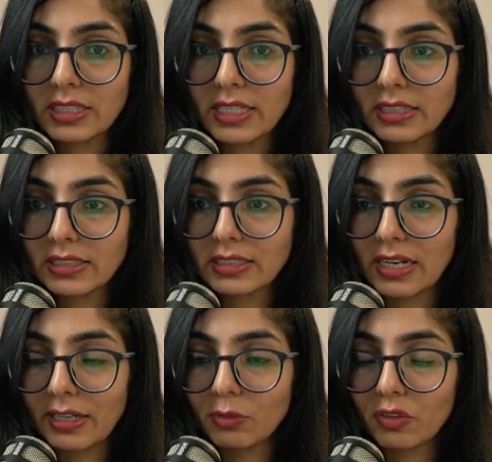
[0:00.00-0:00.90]
see in this
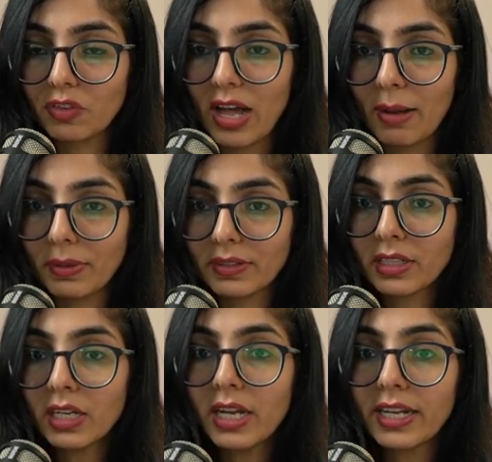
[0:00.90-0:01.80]
slide what will happen.
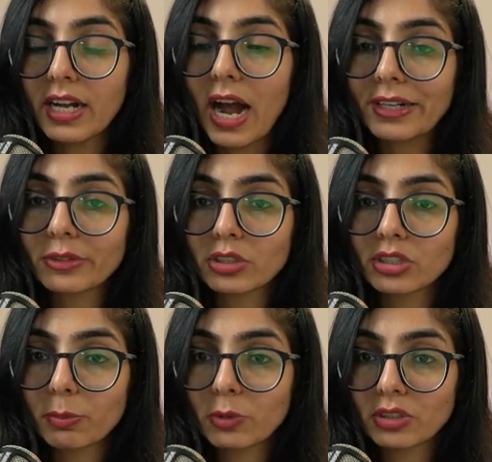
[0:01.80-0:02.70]
In hydrogen,
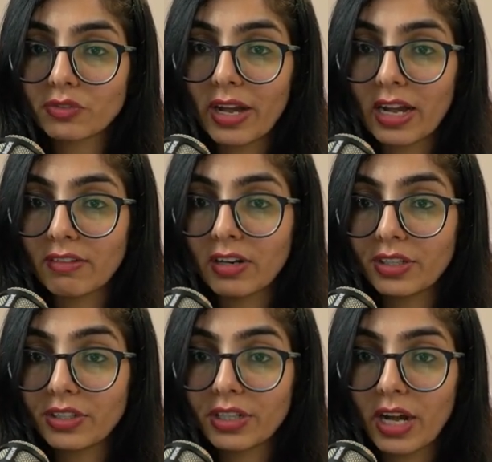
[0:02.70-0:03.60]
suppose if I have
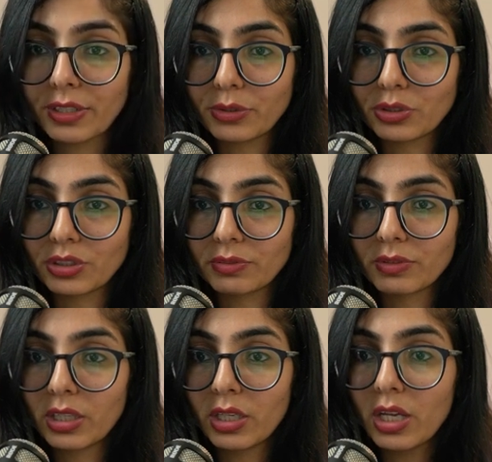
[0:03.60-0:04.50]
100 hydrogen
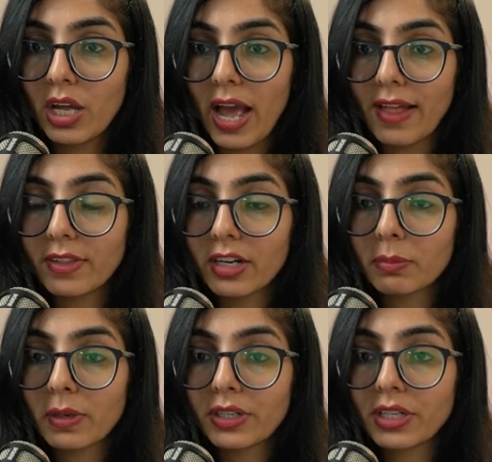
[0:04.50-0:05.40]
and their
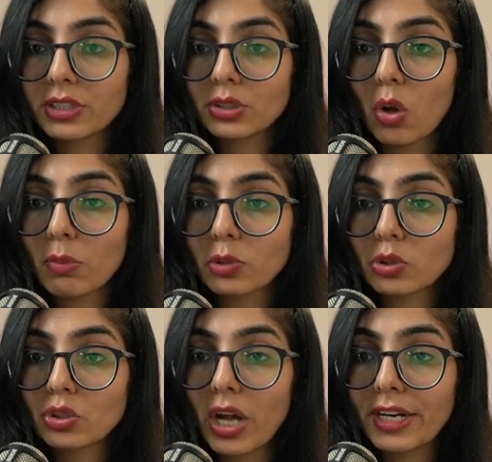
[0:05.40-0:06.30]
abundance is
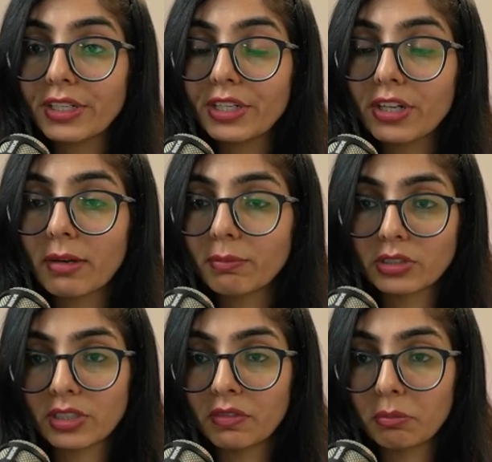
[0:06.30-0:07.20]
almost
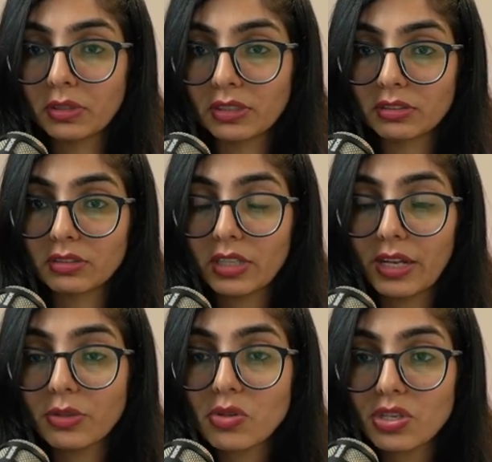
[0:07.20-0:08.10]
99.7%.
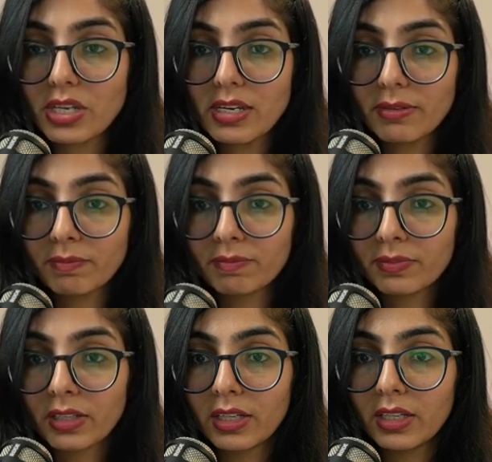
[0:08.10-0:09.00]
Can you see?
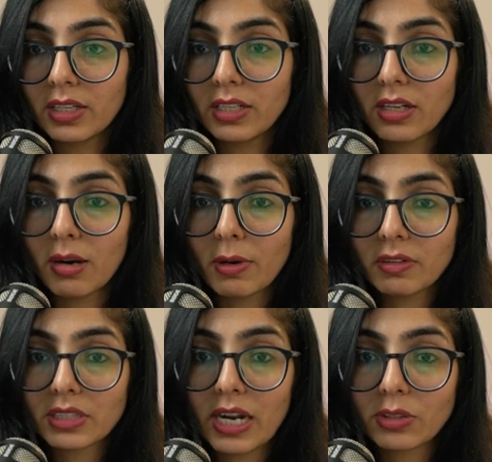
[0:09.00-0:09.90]
In
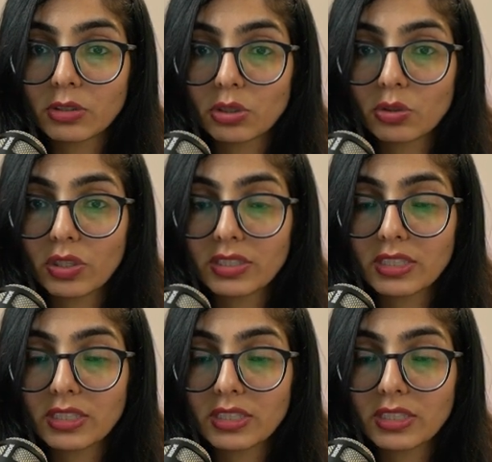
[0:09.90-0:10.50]
above slide also you can